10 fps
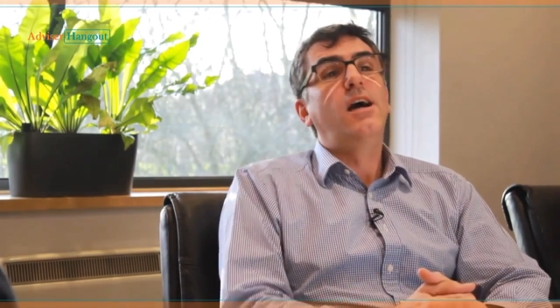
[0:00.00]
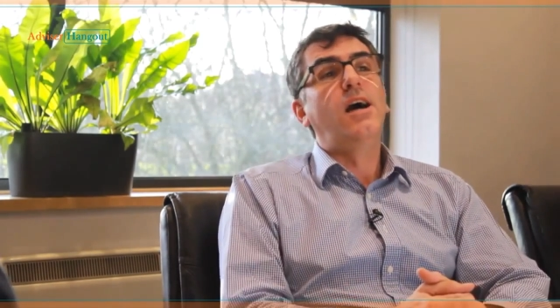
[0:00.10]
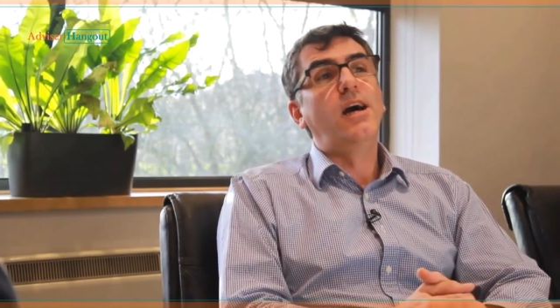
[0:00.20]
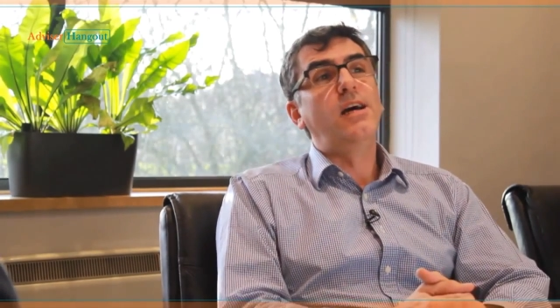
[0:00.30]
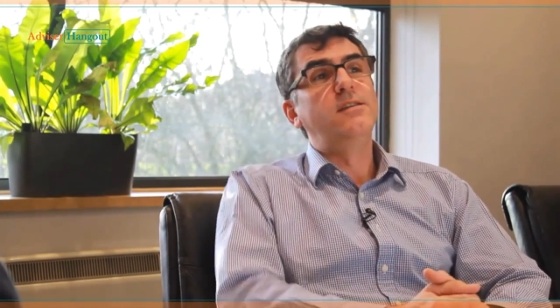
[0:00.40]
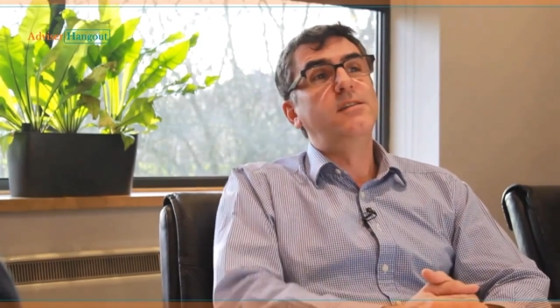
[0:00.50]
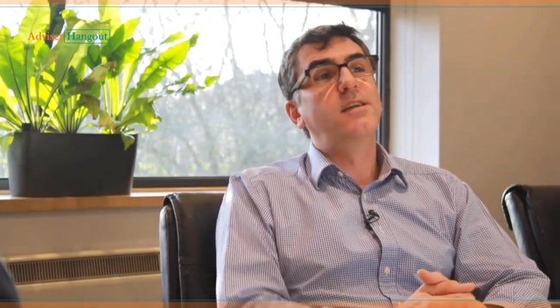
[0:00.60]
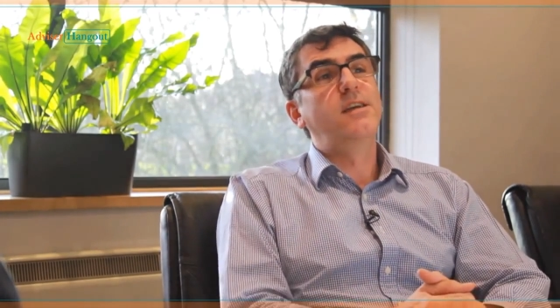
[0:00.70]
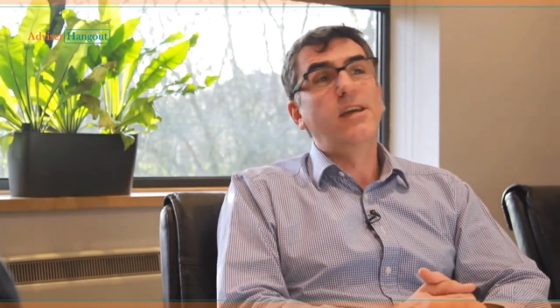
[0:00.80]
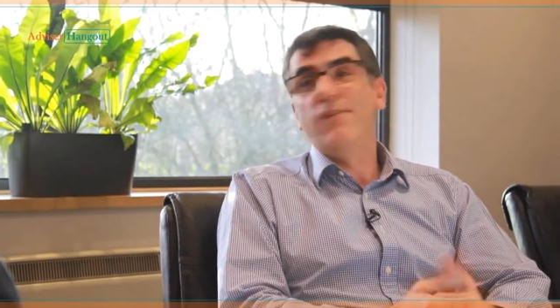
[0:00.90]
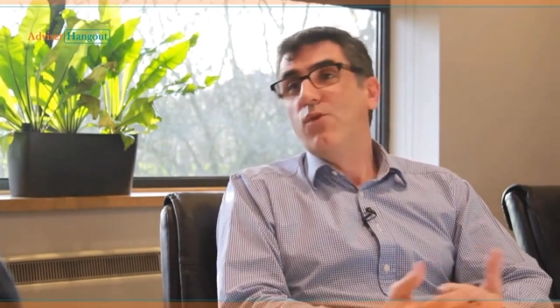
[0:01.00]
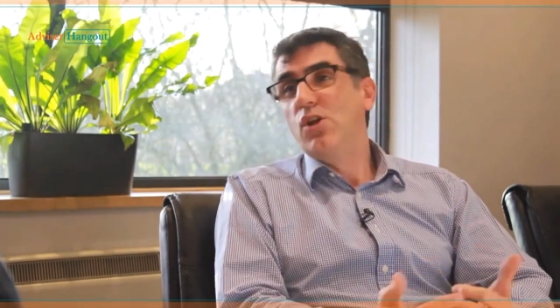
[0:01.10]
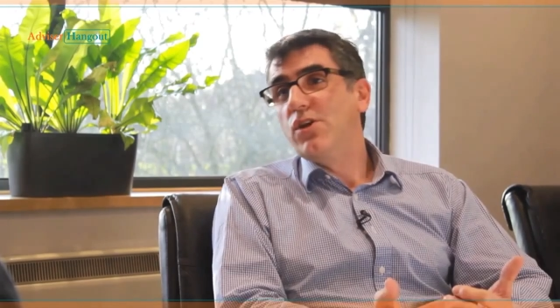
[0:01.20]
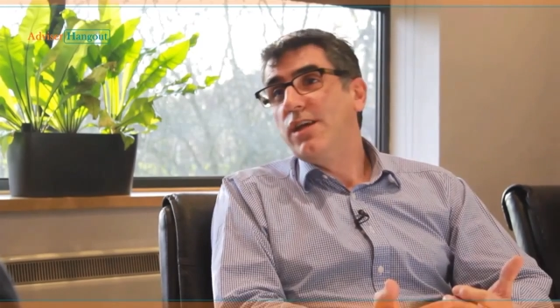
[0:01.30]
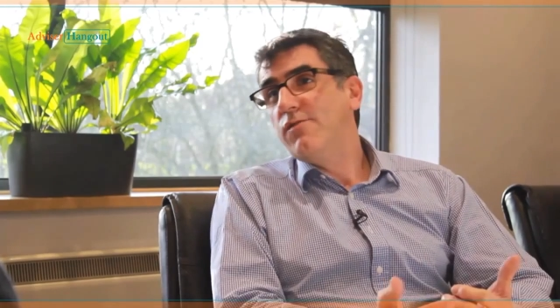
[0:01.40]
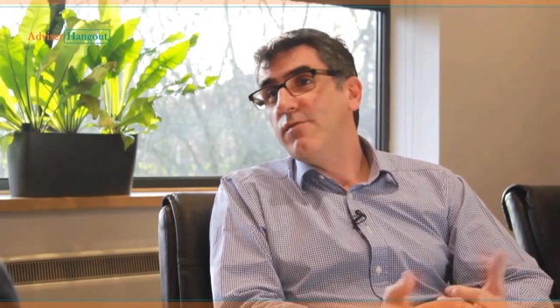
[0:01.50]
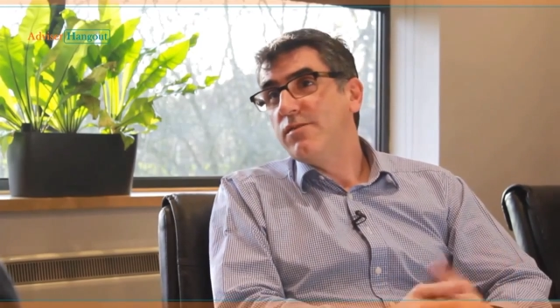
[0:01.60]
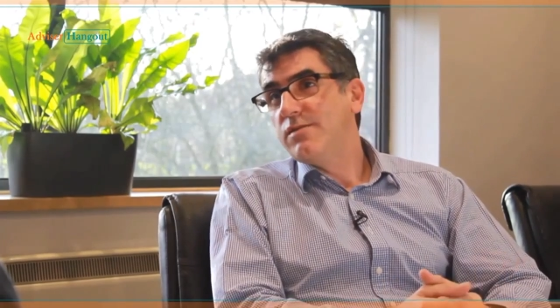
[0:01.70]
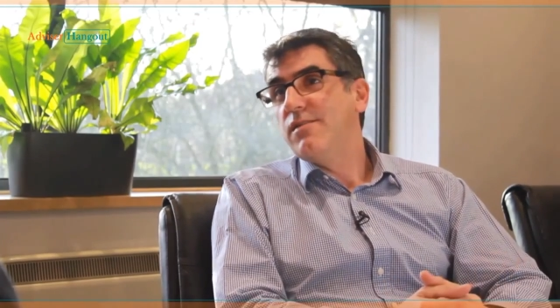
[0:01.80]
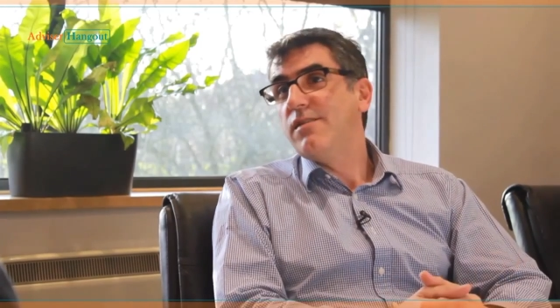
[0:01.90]
And if we're lucky from
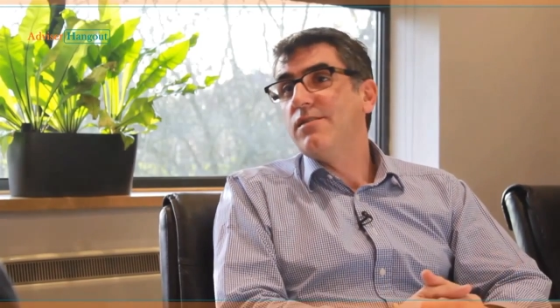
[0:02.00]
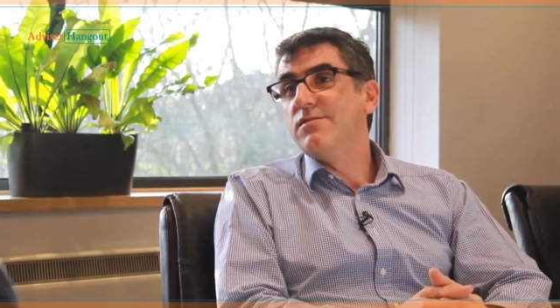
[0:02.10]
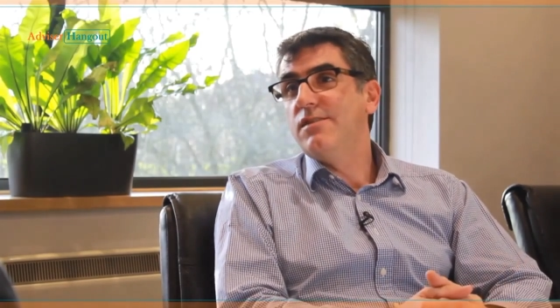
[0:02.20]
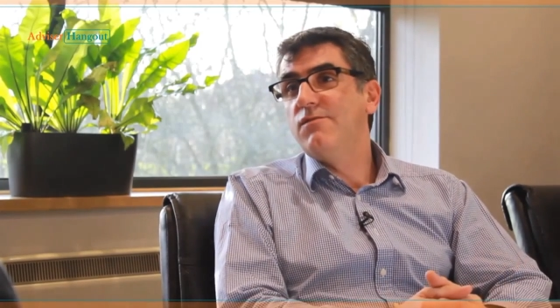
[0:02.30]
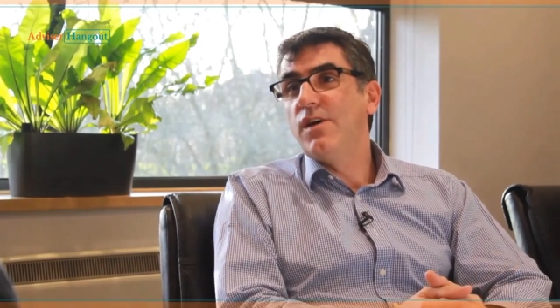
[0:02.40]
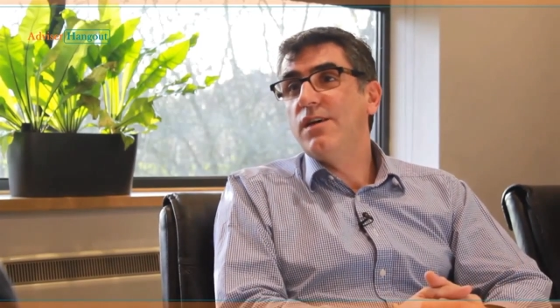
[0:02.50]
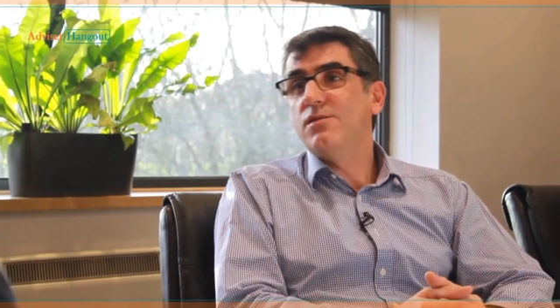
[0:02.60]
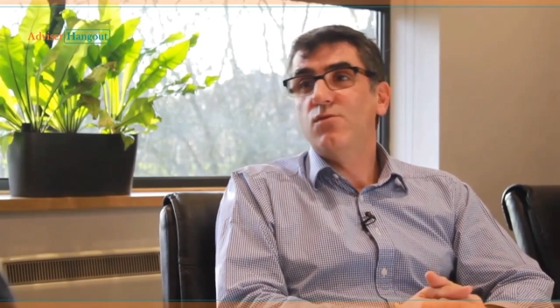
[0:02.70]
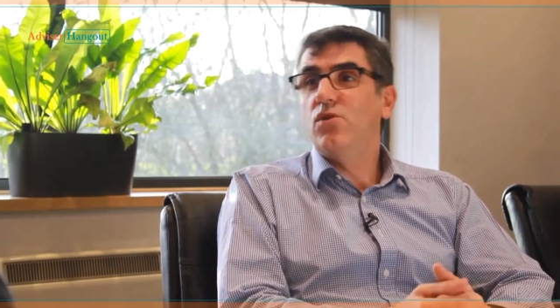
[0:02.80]
those 10,000 invites,